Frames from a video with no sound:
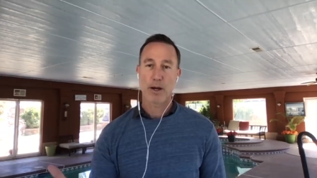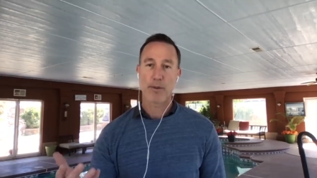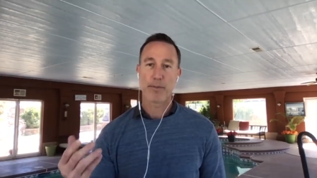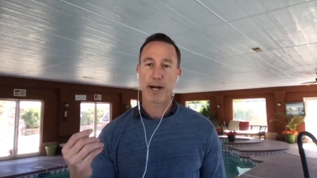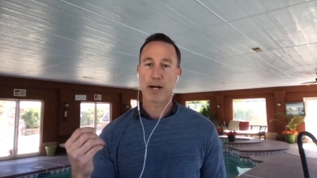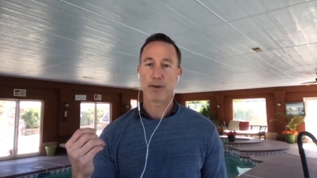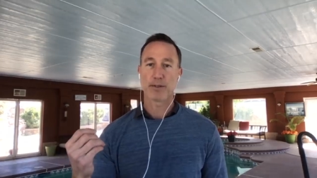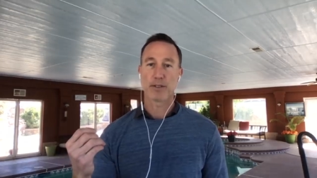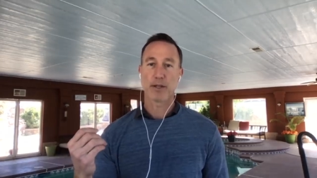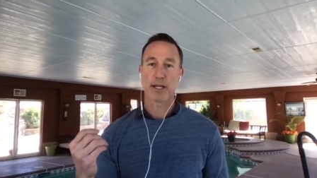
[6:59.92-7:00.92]

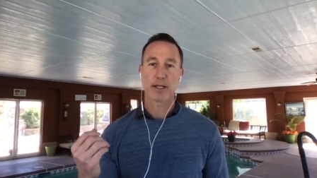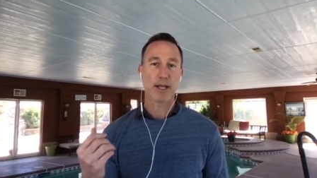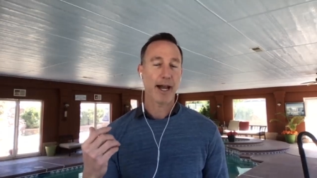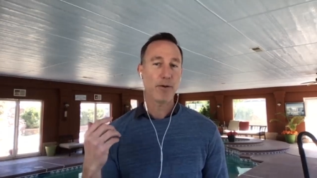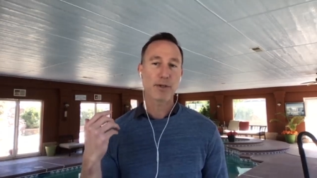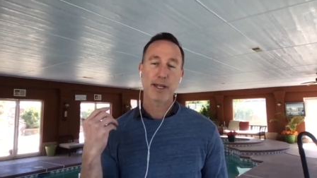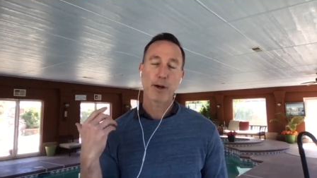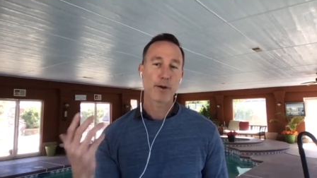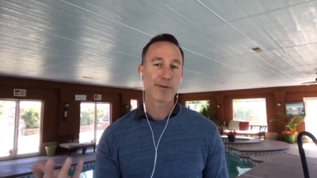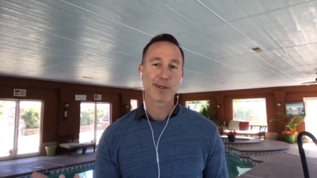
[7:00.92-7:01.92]
about, you're like, I don't
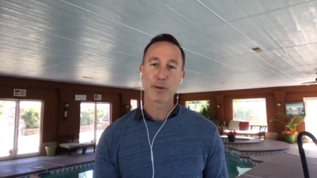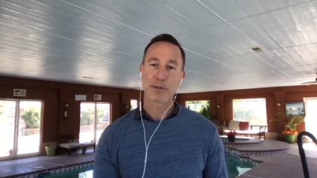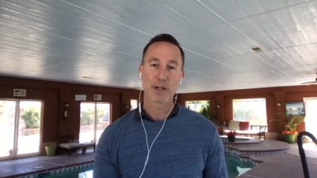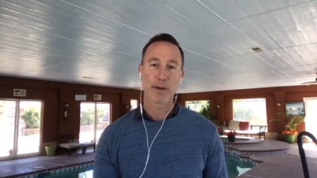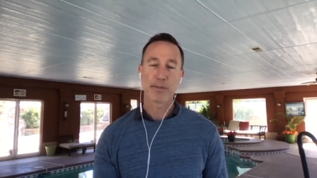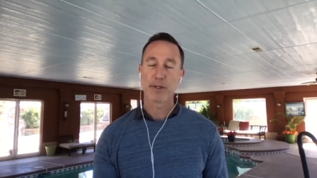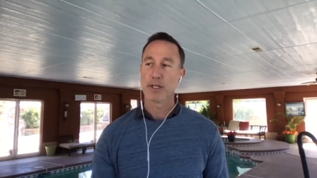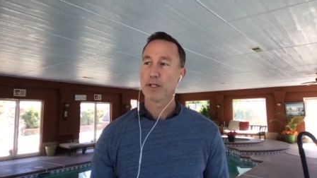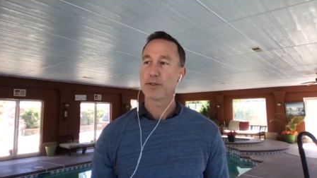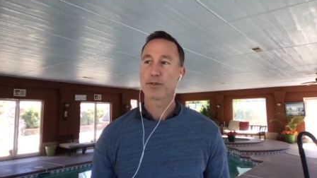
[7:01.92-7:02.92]
care if it goes up
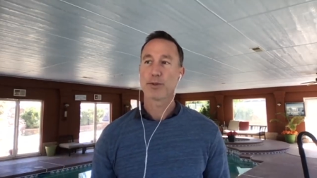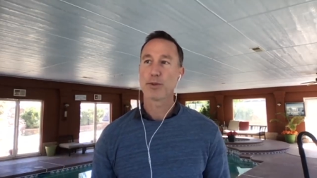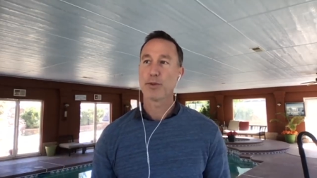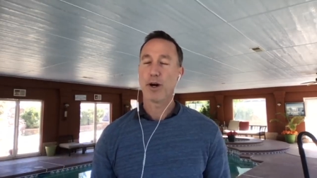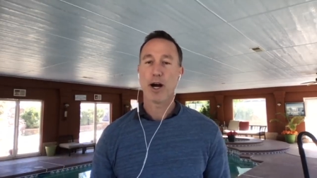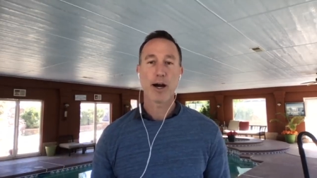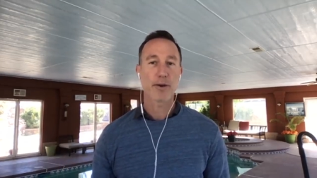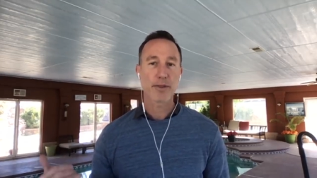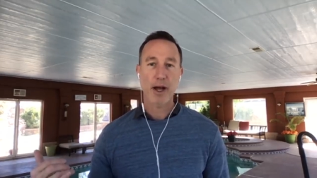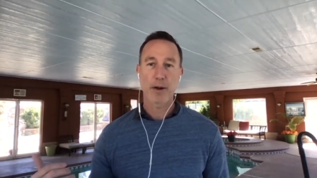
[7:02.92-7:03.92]
to
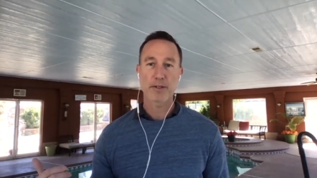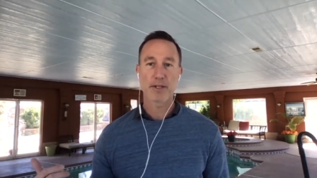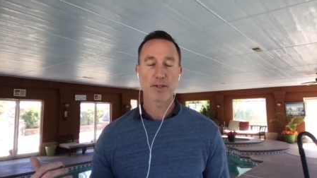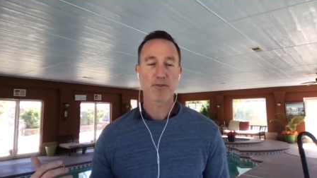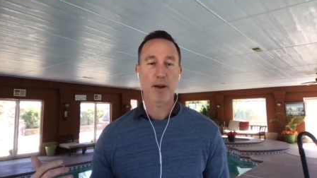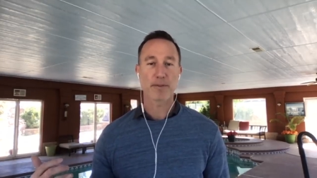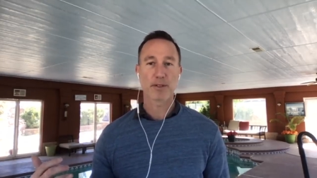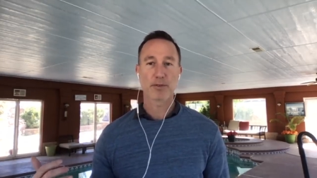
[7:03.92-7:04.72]
100,000 and drops